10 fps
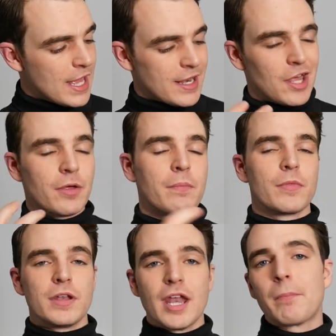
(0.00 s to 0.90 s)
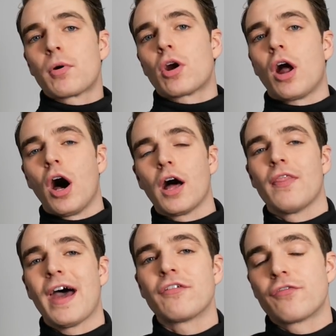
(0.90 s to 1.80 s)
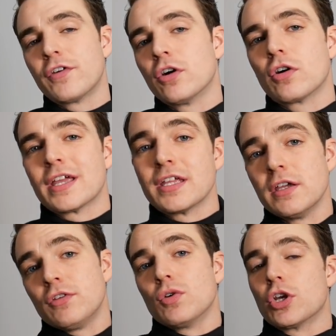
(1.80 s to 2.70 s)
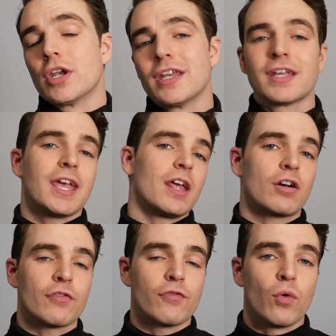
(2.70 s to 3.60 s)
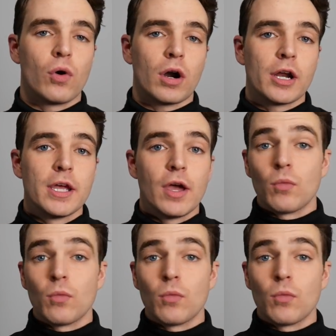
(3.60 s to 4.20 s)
Now the, the number on that fill can give you a good indicator for